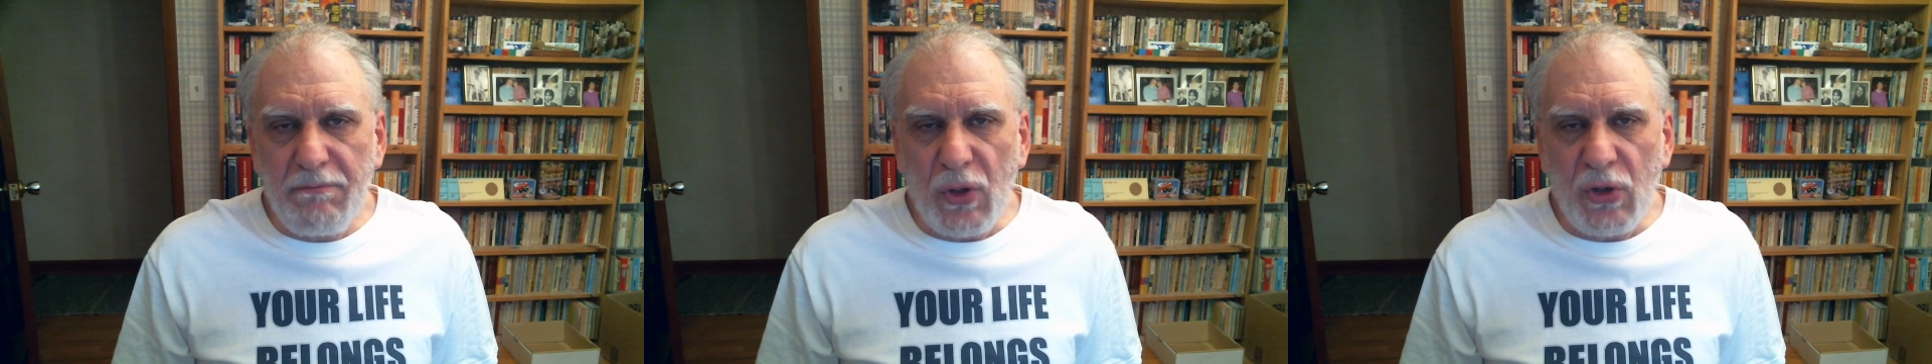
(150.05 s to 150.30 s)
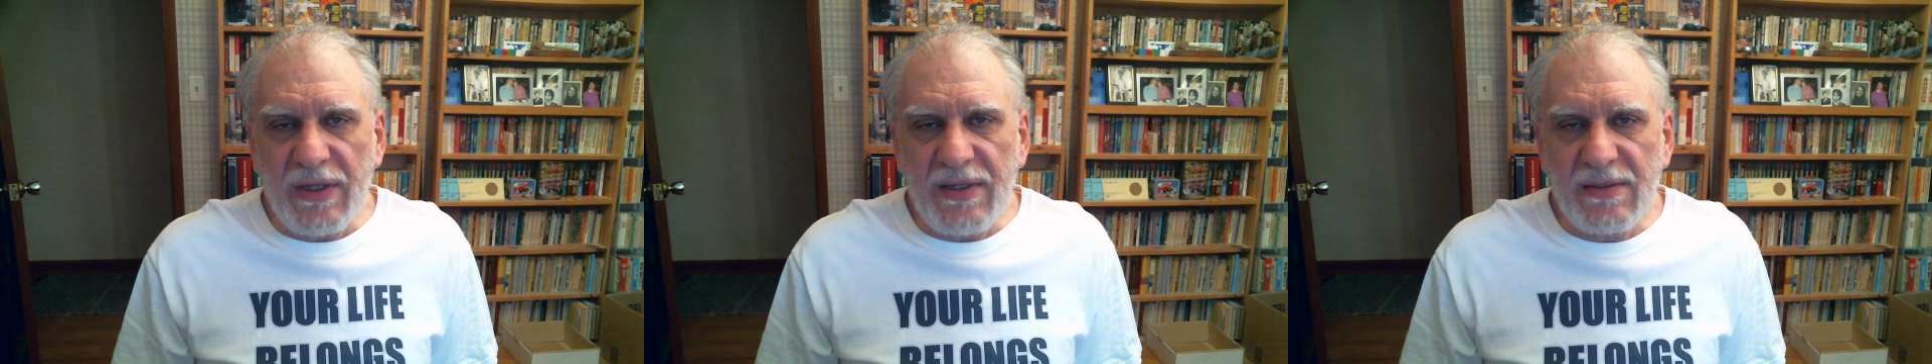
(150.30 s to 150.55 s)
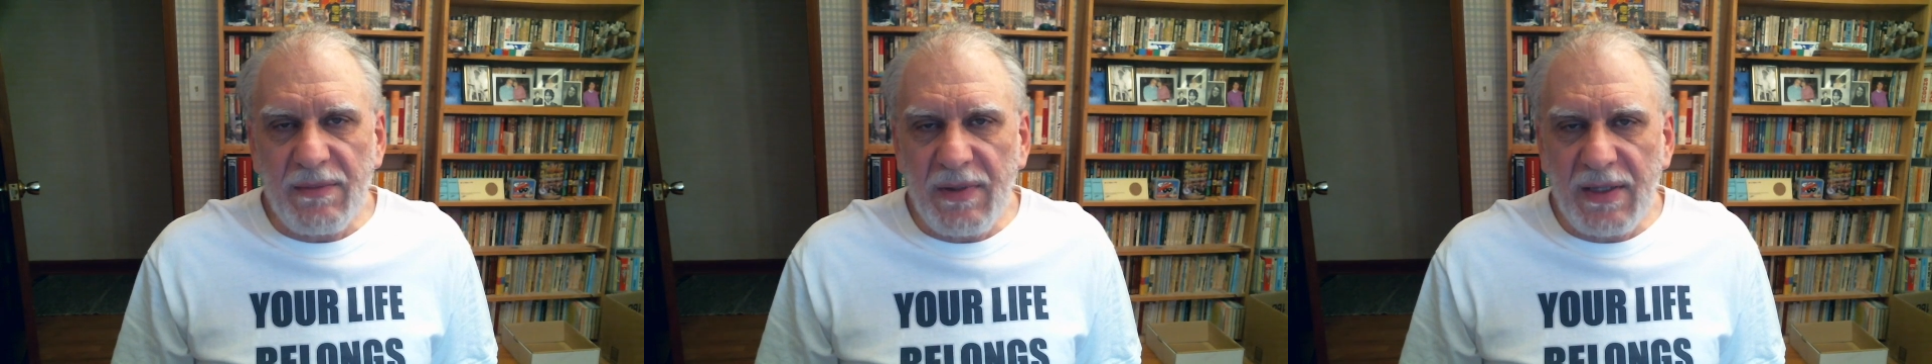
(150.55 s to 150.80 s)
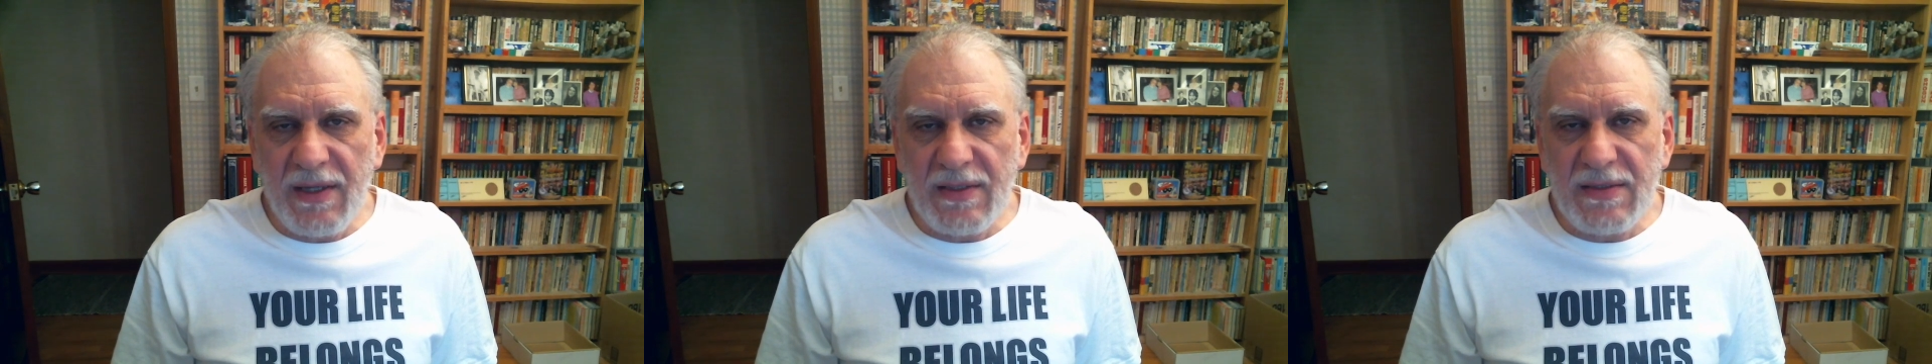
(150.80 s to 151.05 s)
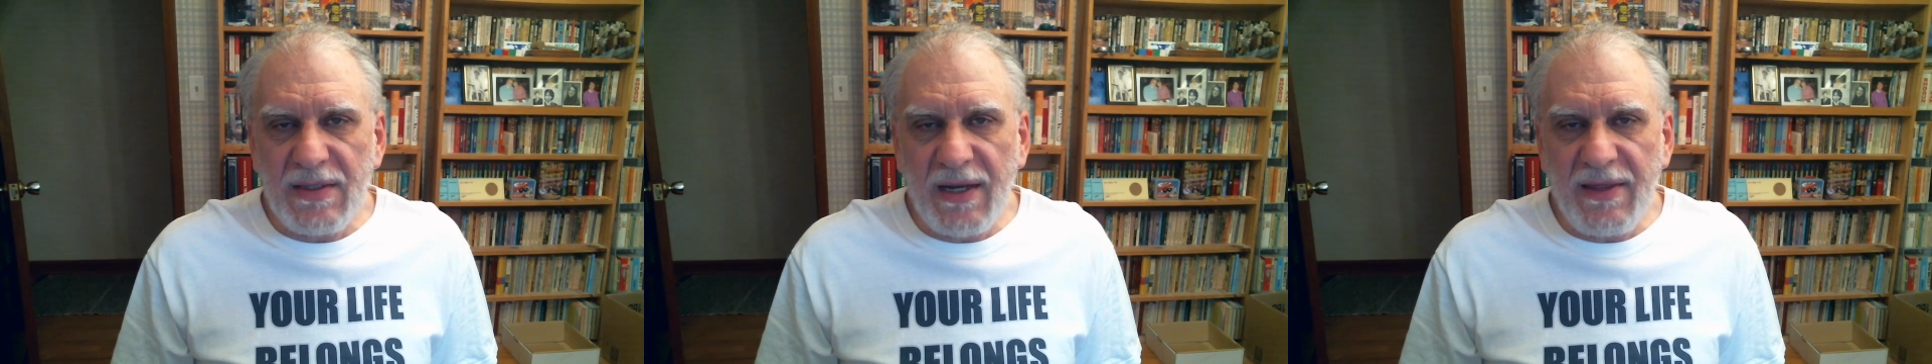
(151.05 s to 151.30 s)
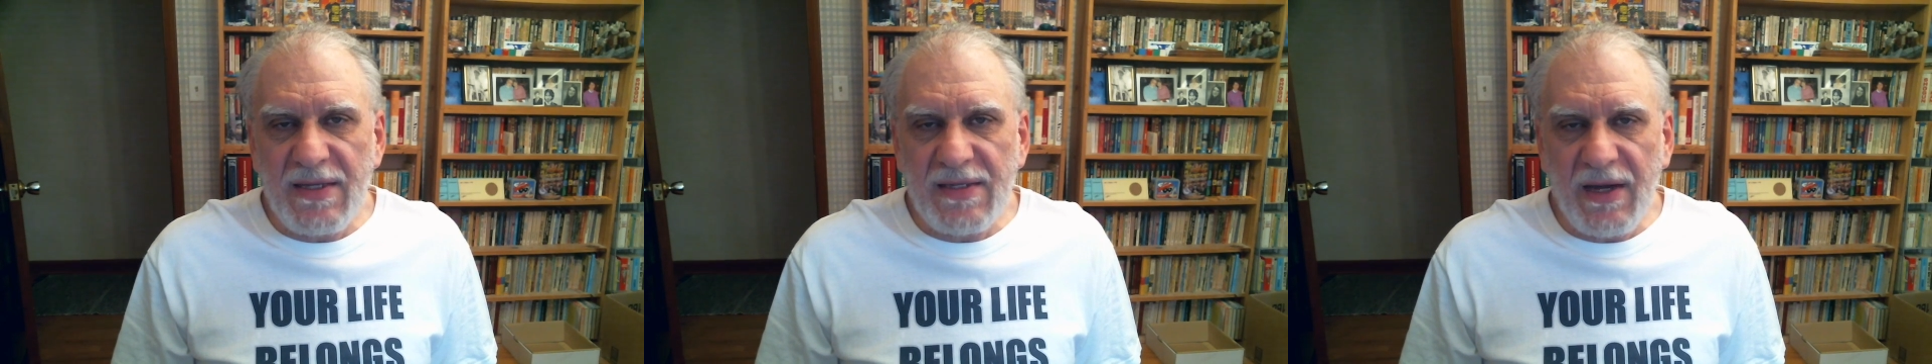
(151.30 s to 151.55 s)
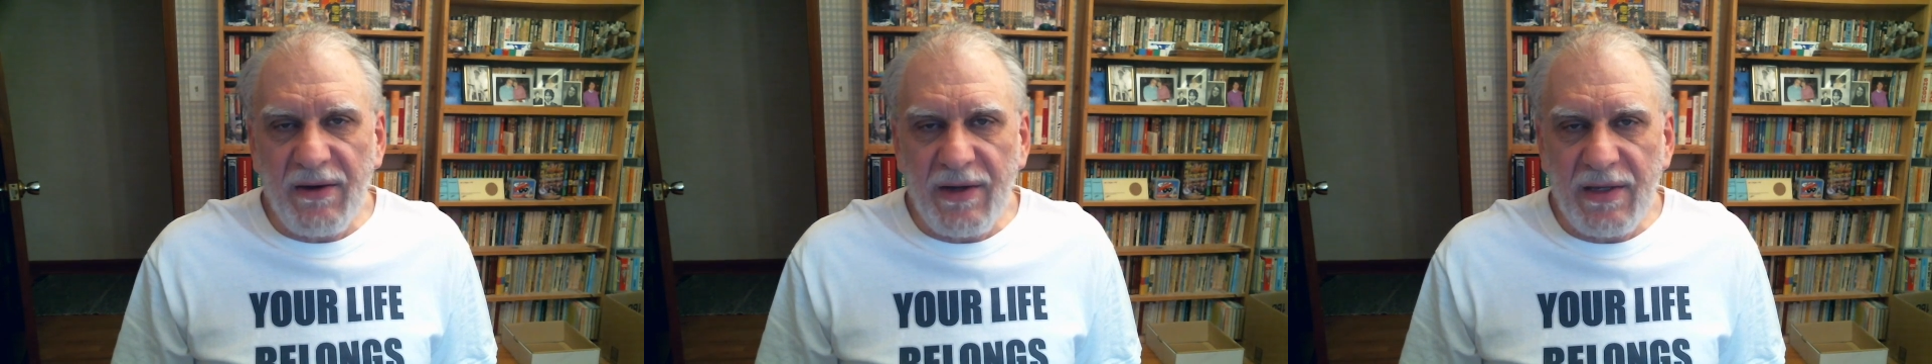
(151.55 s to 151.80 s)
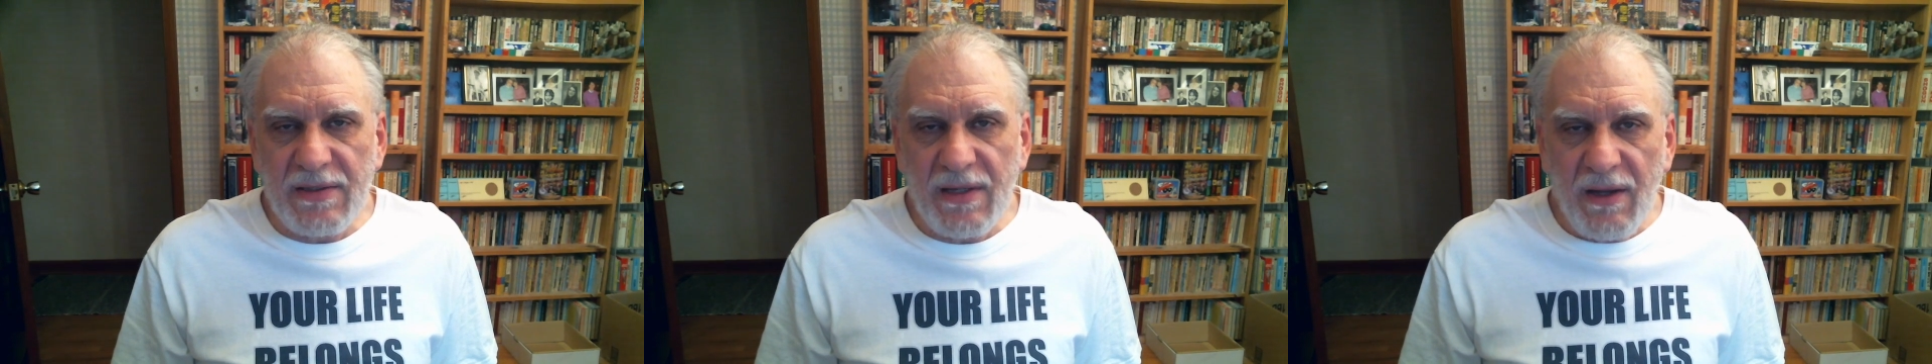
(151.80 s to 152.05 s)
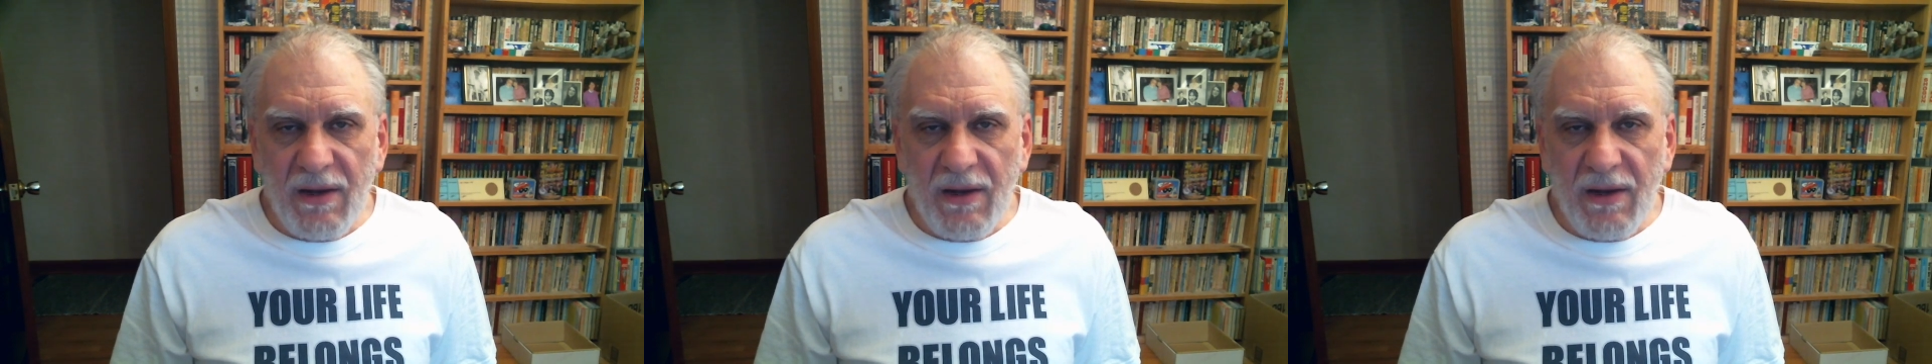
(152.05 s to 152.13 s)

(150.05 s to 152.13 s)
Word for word: bullies, because none of these areas